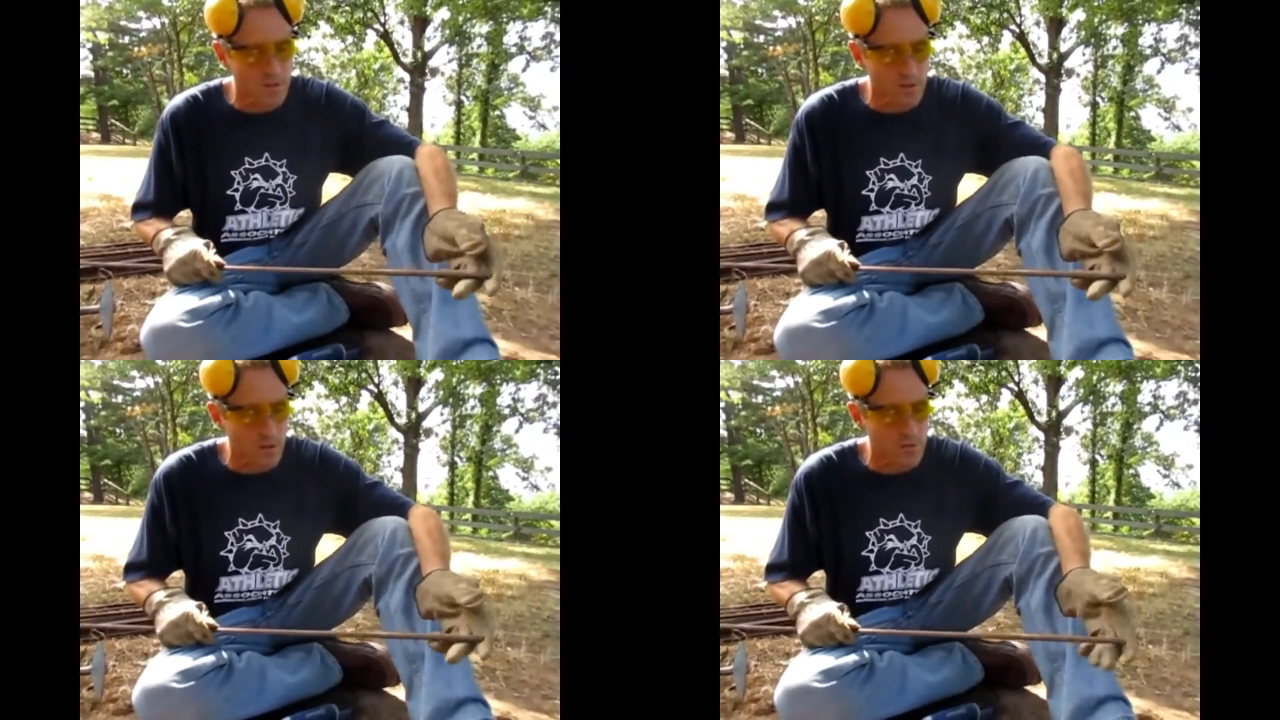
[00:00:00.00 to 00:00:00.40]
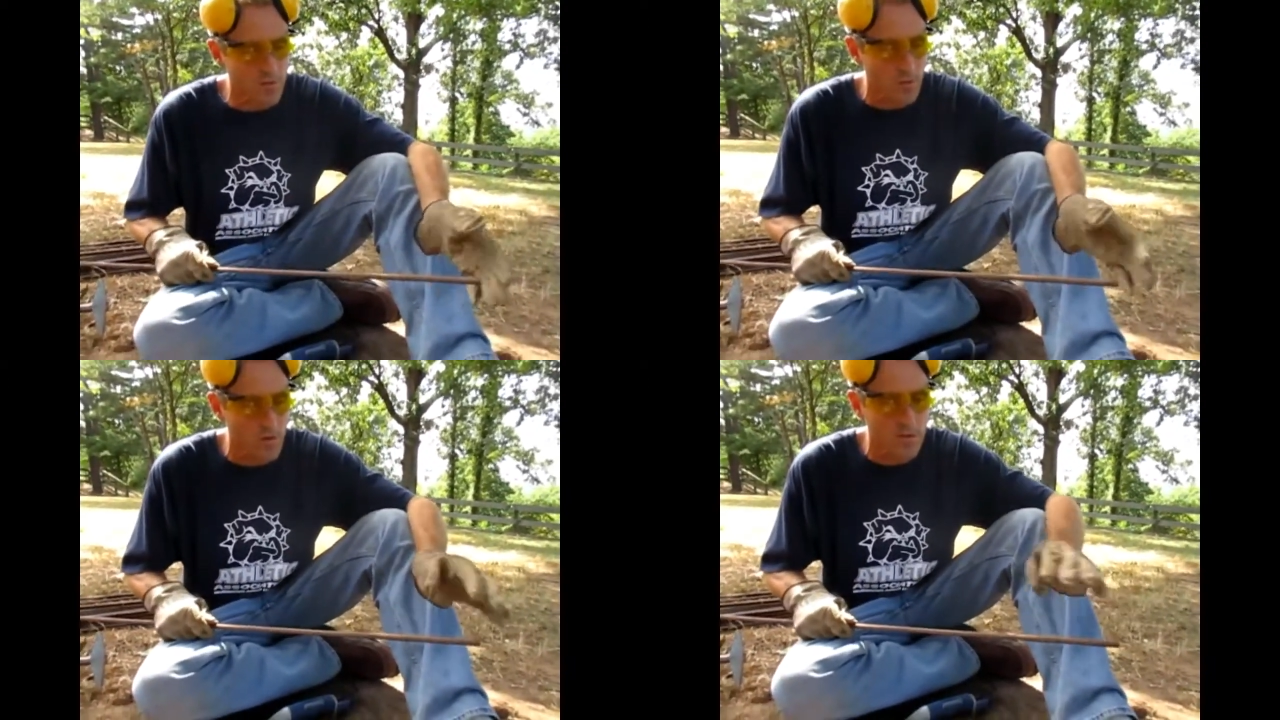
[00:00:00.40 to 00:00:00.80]
has called
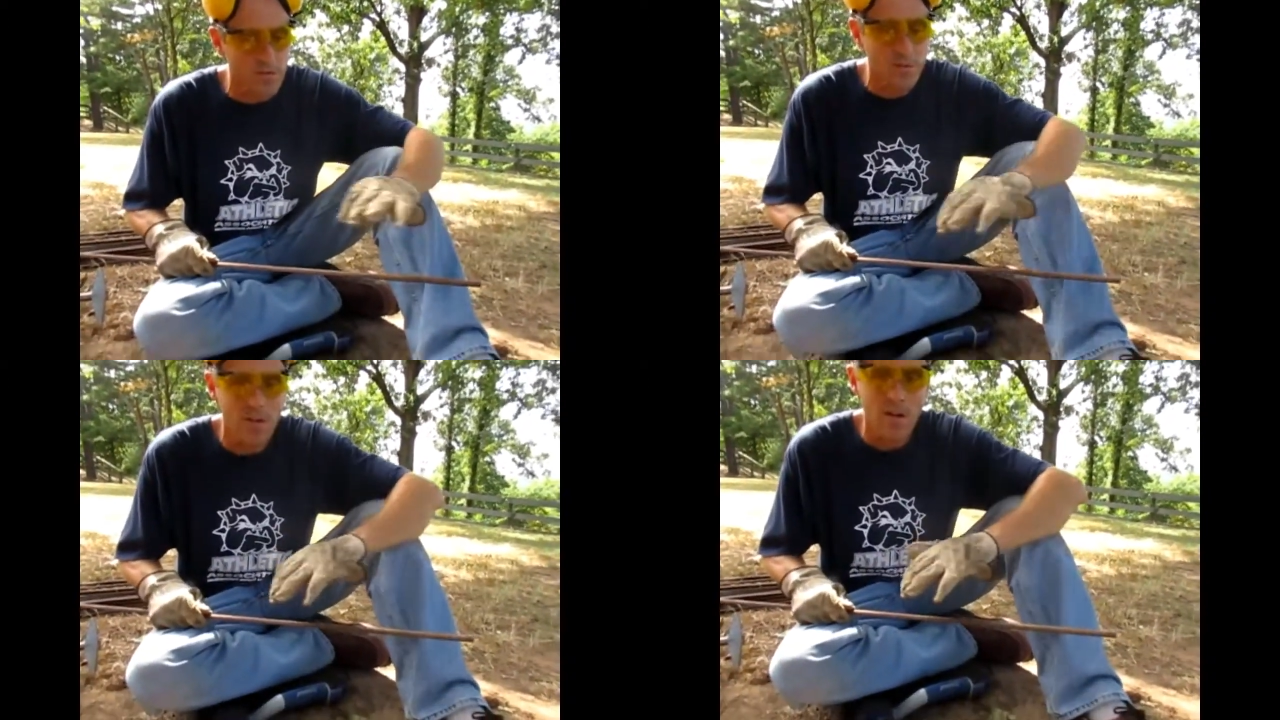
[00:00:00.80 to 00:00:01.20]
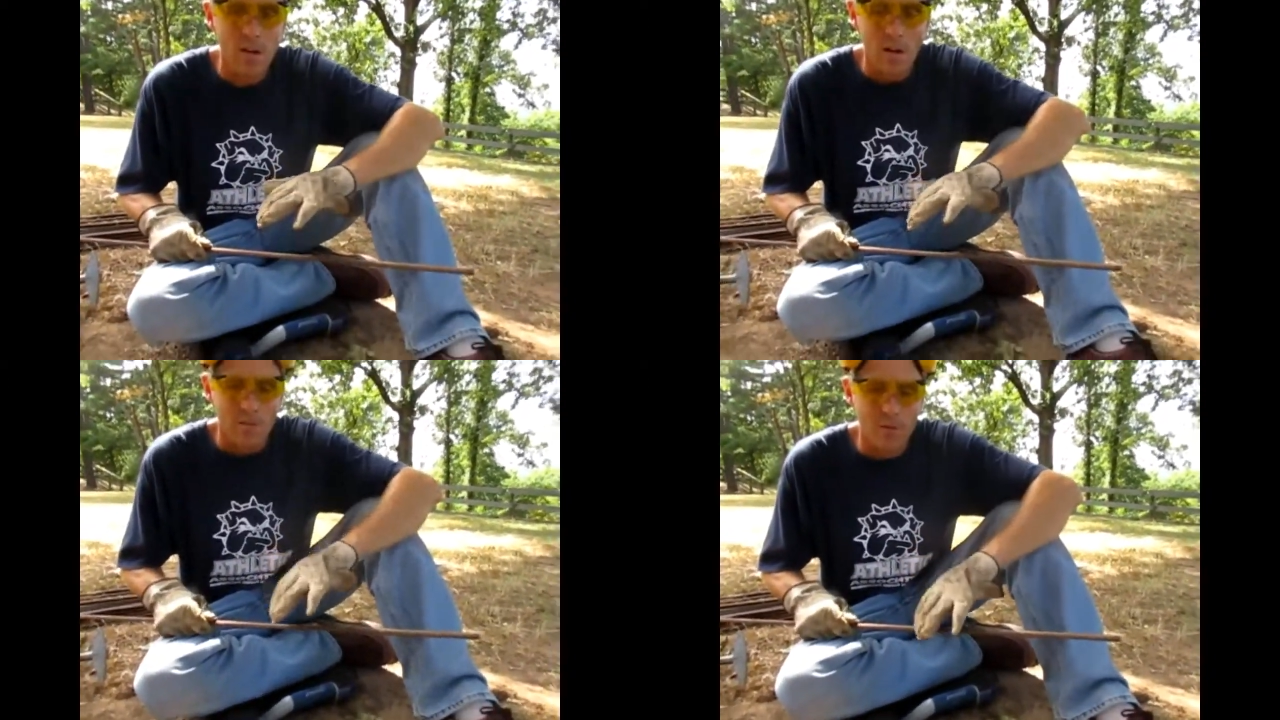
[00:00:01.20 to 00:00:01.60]
for is
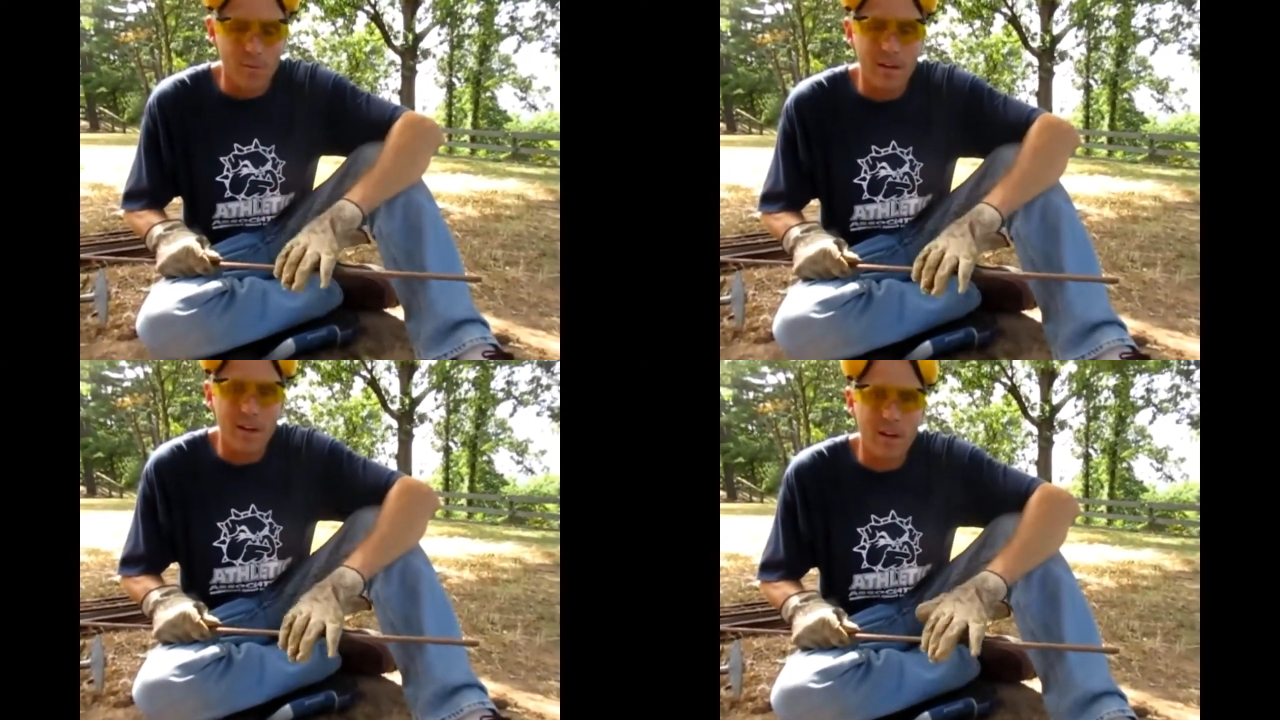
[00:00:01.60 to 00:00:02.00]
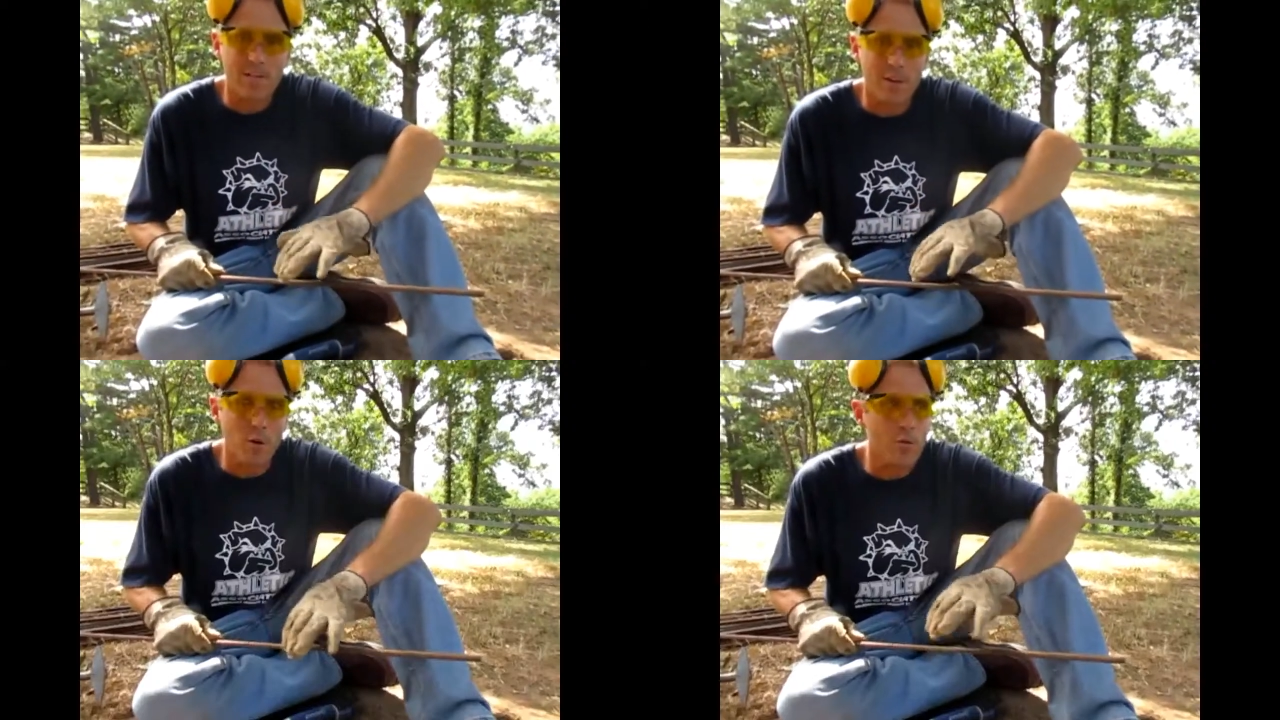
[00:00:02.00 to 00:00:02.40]
for me to
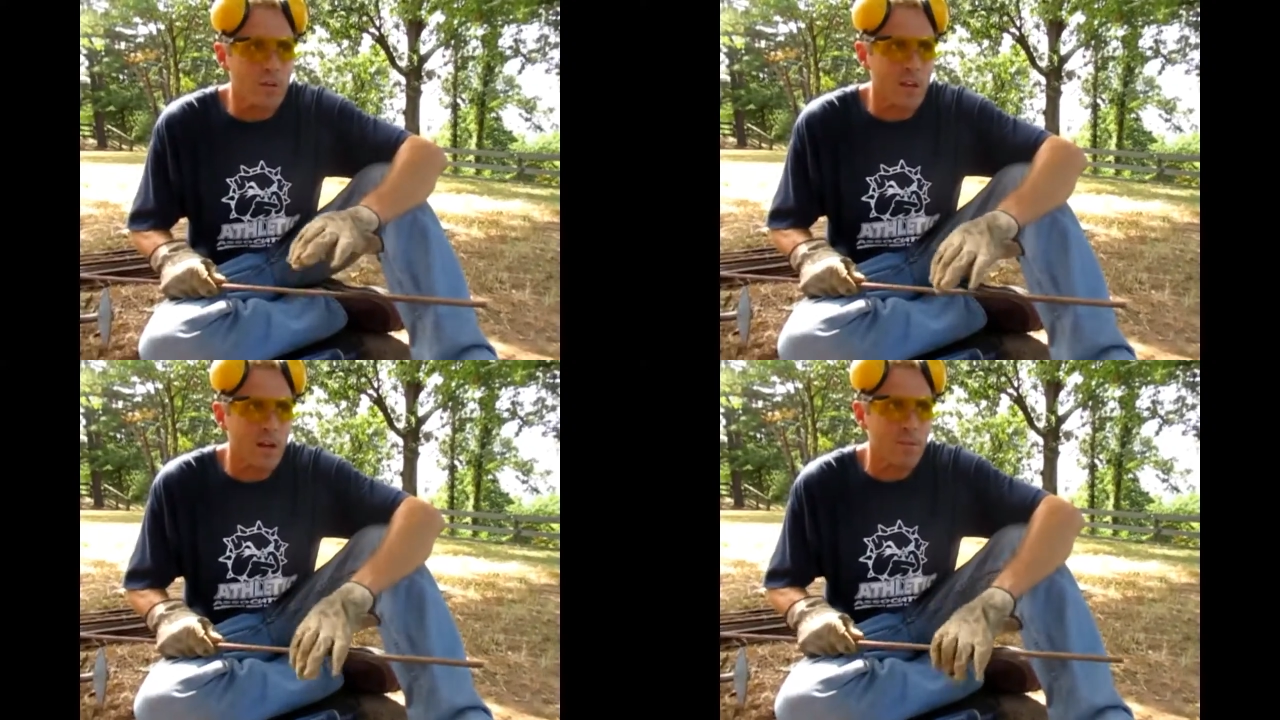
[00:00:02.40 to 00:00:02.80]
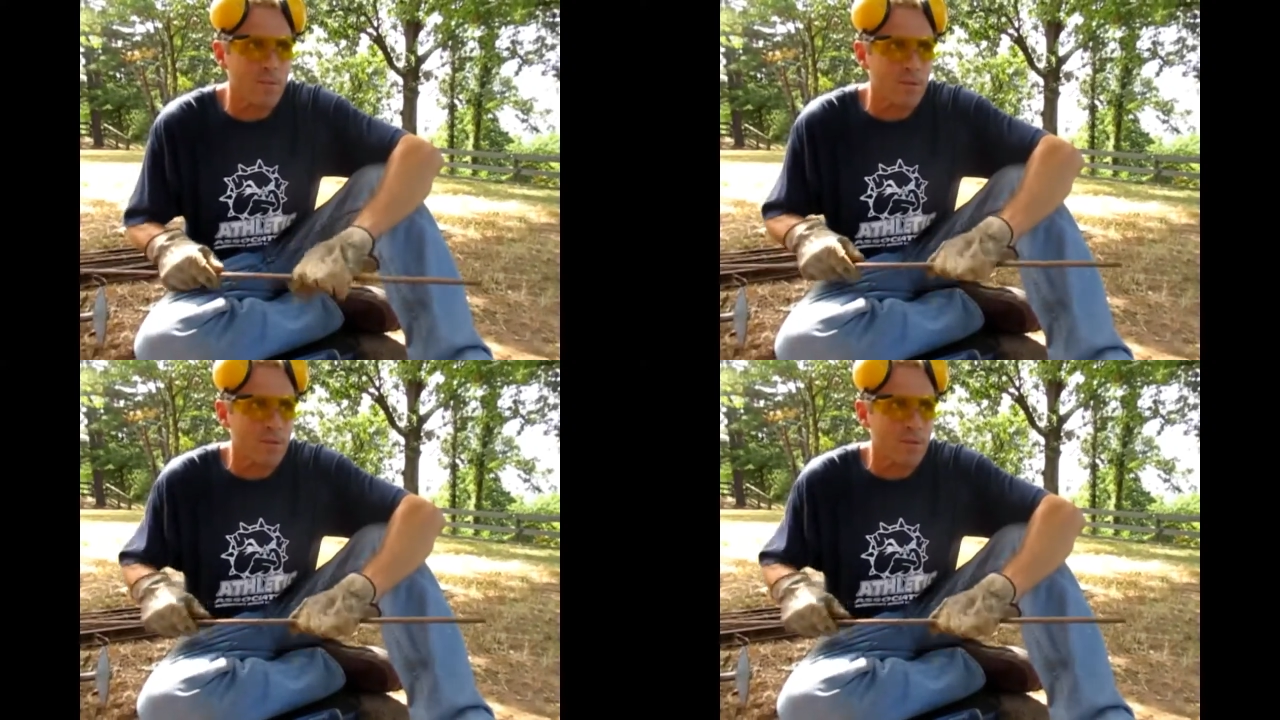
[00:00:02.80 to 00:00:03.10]
have an overlap